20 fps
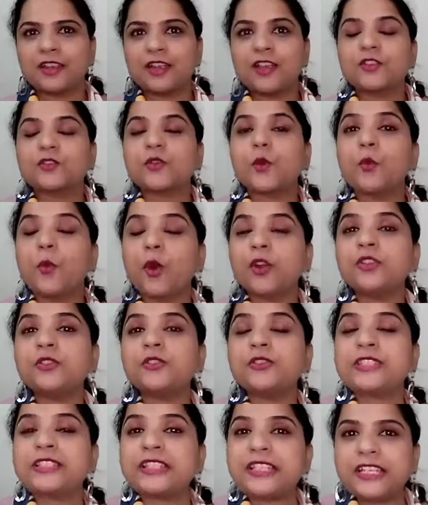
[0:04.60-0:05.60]
So what you
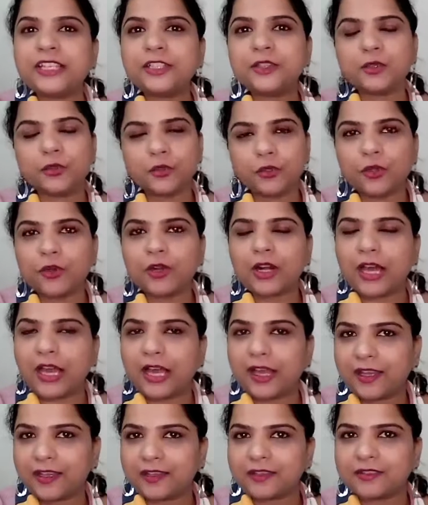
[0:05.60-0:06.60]
see through your
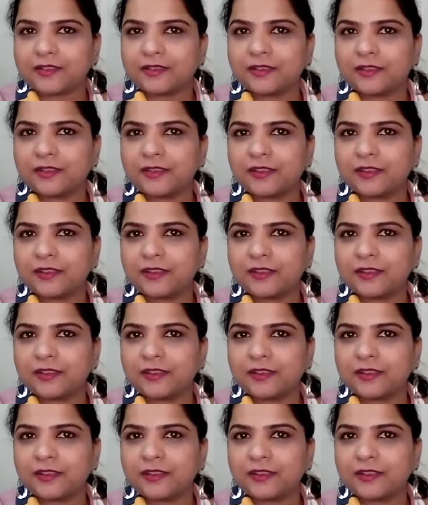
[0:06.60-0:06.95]
eyes,